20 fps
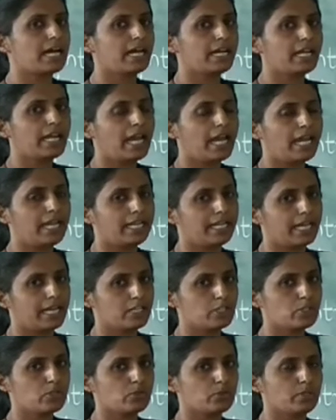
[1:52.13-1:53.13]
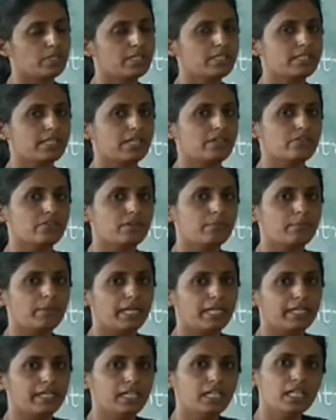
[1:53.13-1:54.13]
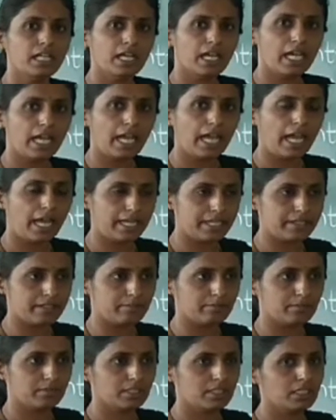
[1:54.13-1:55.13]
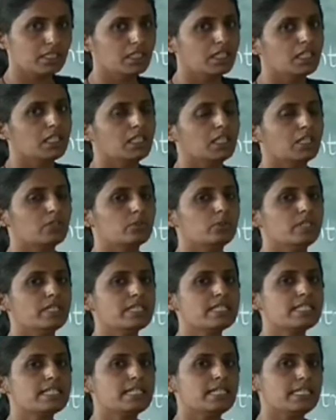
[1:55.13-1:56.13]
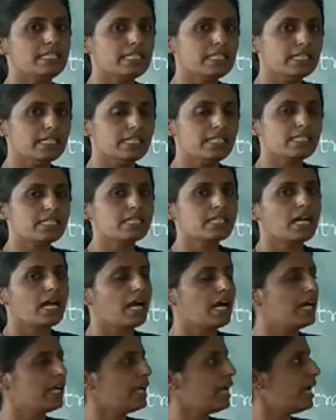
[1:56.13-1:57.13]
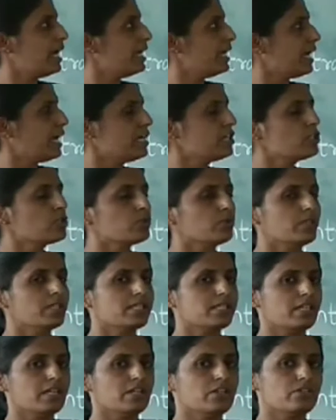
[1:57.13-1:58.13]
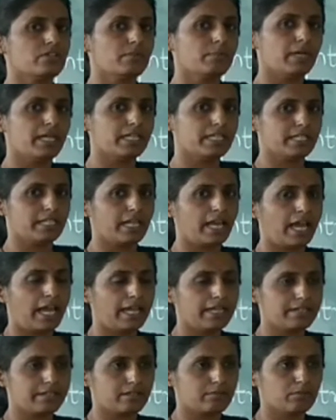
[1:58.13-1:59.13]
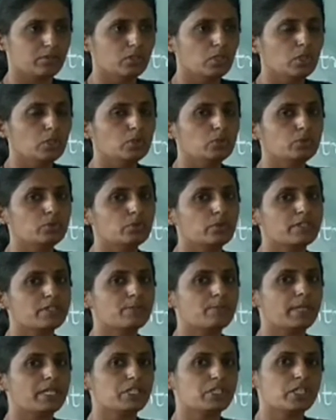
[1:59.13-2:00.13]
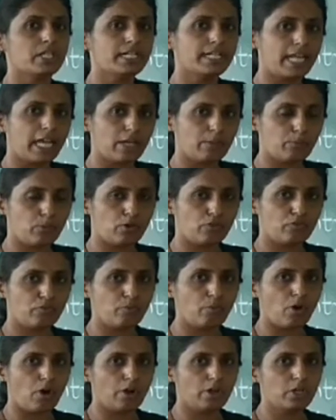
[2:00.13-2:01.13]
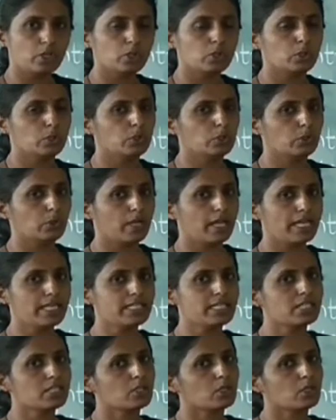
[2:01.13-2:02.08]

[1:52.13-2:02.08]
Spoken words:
are attached to the central metal atom. Now these ligands are attached to the central metal atom through a special type of bond known as